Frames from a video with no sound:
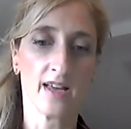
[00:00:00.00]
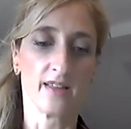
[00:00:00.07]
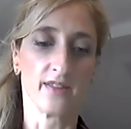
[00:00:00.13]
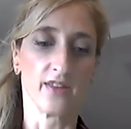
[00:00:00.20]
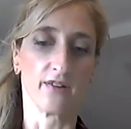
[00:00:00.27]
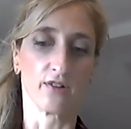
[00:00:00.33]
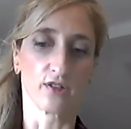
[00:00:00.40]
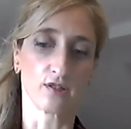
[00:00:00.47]

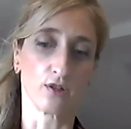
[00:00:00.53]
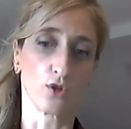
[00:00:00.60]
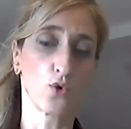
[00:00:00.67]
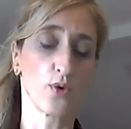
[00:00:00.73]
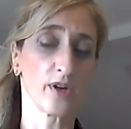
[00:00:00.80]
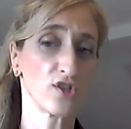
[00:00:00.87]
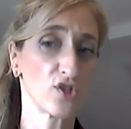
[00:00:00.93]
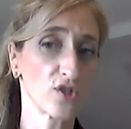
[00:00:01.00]
There are still
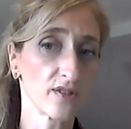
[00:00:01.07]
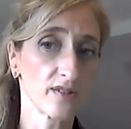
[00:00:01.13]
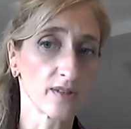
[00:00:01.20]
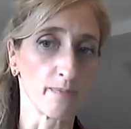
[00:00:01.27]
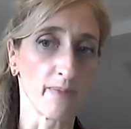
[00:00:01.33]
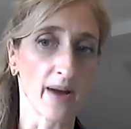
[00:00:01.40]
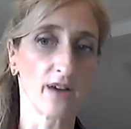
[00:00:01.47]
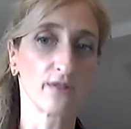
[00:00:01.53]
questions
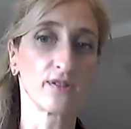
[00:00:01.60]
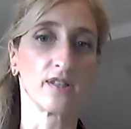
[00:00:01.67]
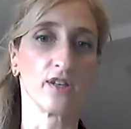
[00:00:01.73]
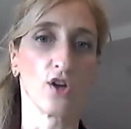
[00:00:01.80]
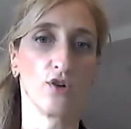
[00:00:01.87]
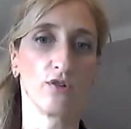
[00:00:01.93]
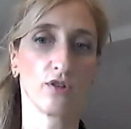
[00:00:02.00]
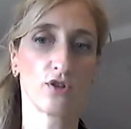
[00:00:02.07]
about the
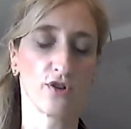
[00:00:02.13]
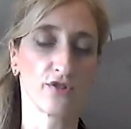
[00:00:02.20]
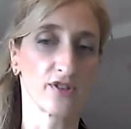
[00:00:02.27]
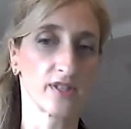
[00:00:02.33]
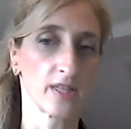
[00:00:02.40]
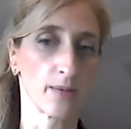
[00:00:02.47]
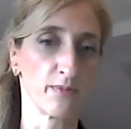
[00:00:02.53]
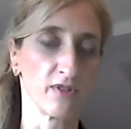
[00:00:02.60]
oral
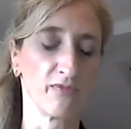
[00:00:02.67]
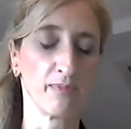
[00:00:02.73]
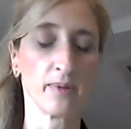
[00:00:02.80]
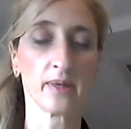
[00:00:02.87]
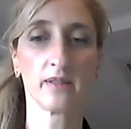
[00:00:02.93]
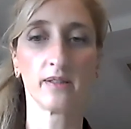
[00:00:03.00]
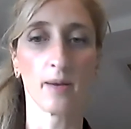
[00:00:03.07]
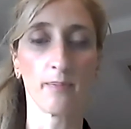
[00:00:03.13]
contraceptive
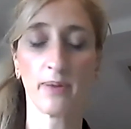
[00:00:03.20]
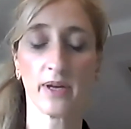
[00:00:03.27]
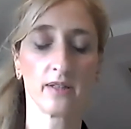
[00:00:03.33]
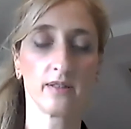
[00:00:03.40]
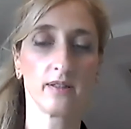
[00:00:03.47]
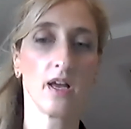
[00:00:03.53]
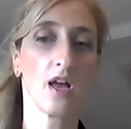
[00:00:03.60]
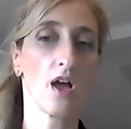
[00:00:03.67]
pill,
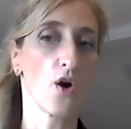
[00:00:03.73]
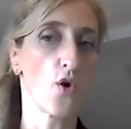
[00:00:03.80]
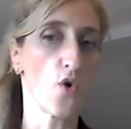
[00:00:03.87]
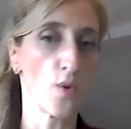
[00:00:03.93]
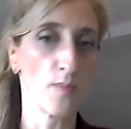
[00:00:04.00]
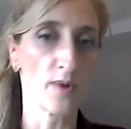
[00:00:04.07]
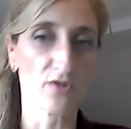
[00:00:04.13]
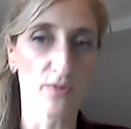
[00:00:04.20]

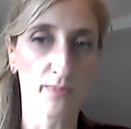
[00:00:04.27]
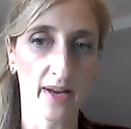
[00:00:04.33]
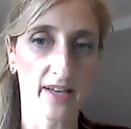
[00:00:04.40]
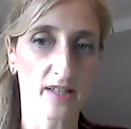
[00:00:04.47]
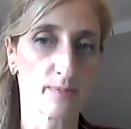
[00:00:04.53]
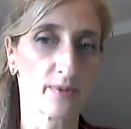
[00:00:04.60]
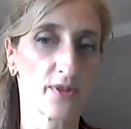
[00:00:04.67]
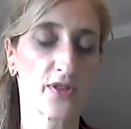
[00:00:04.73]
hormone
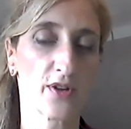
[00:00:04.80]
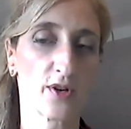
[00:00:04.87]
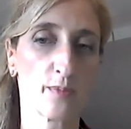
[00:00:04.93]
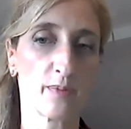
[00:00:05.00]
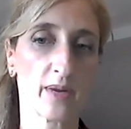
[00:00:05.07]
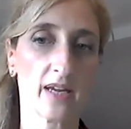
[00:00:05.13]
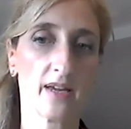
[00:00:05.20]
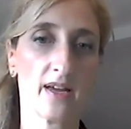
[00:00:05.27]
replacement
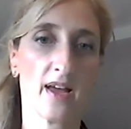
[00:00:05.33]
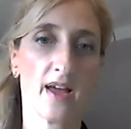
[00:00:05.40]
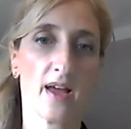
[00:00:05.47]
therapy.